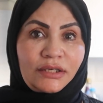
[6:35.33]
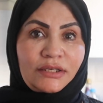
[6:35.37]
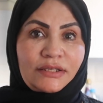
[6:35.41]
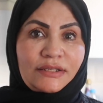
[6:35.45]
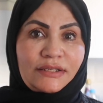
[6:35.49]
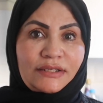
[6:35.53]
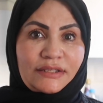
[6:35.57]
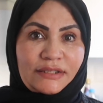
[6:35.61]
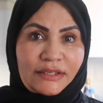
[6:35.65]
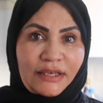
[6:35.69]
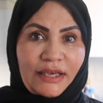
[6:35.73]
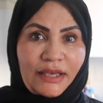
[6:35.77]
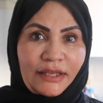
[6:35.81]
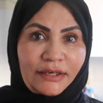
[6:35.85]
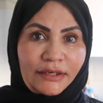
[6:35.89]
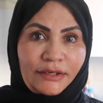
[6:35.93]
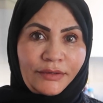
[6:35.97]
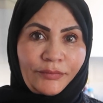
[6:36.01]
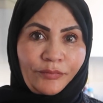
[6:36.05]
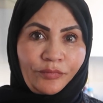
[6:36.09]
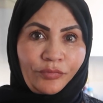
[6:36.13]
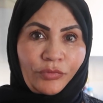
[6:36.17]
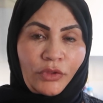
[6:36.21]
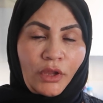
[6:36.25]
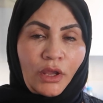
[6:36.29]
skin.
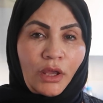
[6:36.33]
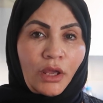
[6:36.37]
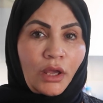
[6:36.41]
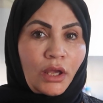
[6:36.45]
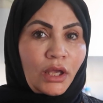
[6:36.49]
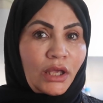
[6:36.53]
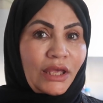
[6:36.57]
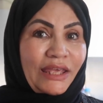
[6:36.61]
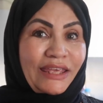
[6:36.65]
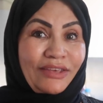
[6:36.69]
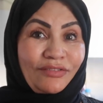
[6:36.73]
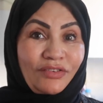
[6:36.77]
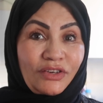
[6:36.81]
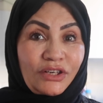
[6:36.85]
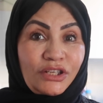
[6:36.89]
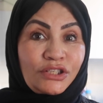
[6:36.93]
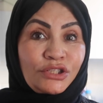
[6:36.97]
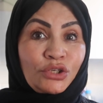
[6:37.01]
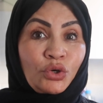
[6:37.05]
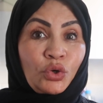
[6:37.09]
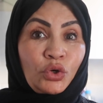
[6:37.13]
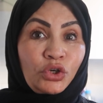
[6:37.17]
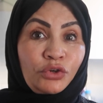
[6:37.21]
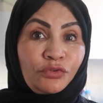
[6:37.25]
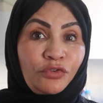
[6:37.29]
Even it's
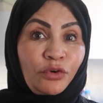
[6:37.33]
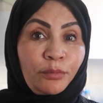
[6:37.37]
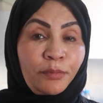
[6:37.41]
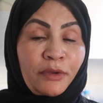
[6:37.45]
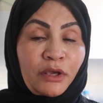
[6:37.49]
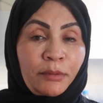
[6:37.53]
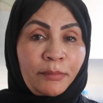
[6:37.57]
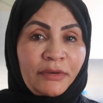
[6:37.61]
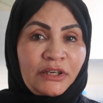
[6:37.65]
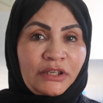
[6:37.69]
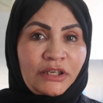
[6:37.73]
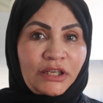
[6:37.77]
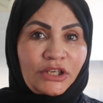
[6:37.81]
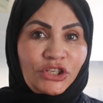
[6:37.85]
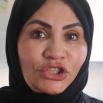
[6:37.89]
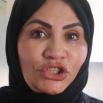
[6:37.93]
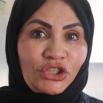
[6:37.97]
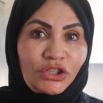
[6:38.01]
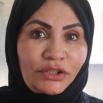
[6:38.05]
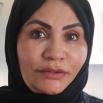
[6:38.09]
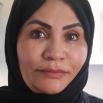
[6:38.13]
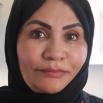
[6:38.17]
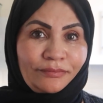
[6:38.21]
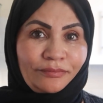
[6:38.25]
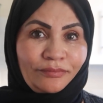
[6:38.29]
good for
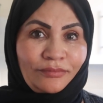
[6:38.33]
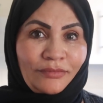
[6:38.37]
pigmentation.